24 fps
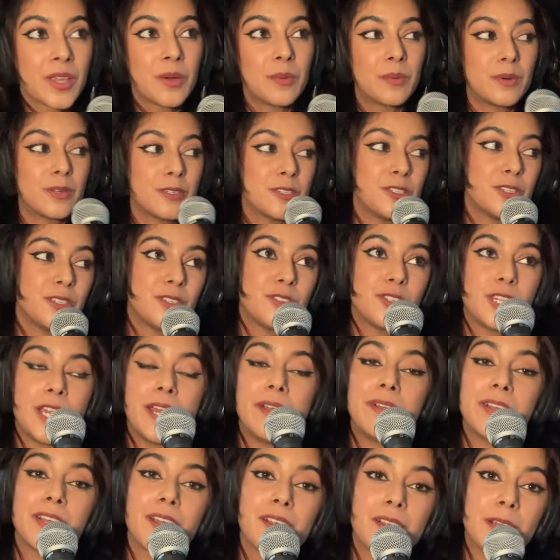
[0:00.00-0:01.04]
We're just
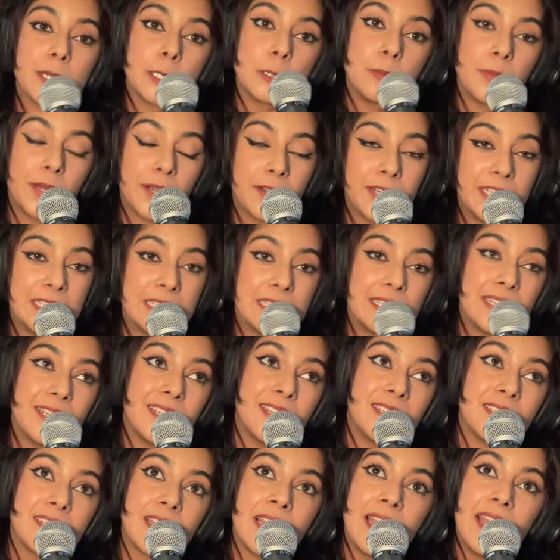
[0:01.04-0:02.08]
sharing our
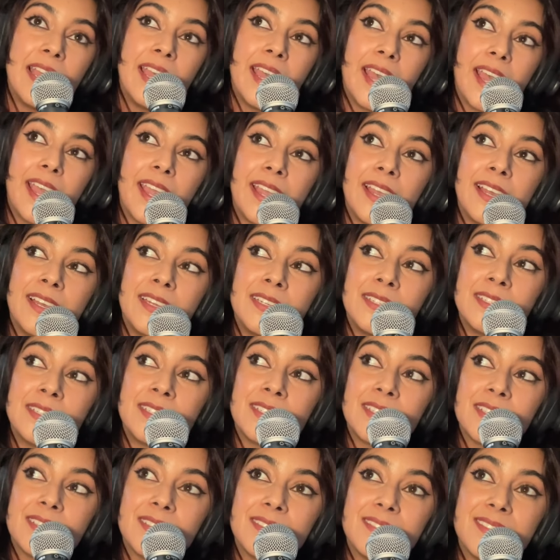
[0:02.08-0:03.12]
experiences.
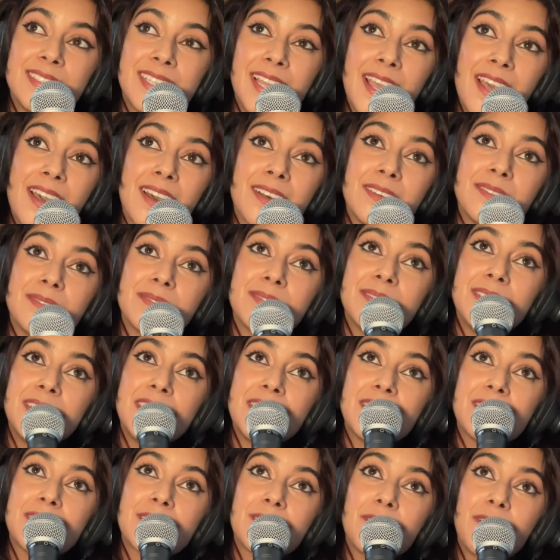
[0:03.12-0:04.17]
And yeah,
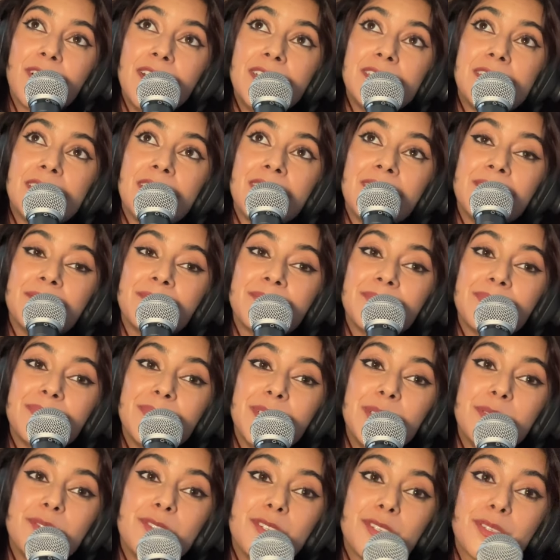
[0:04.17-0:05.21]
it's crazy.
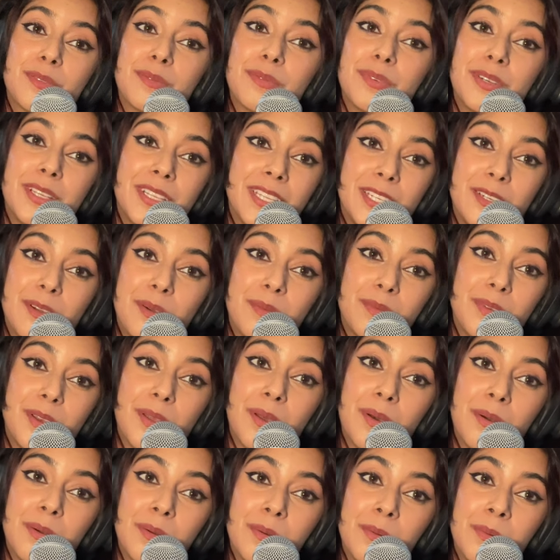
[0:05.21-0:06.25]
You just really don't
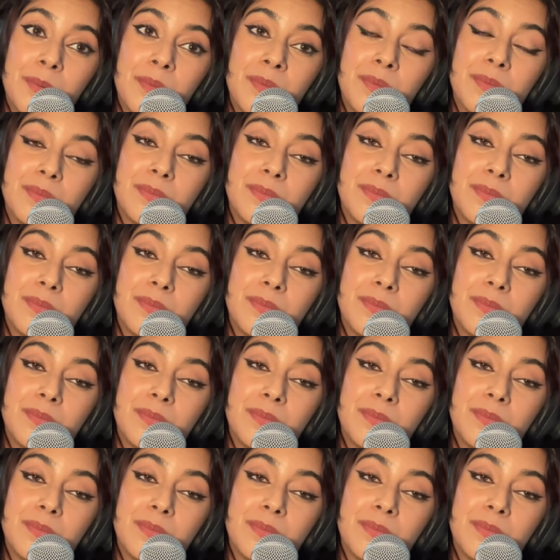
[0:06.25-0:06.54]
know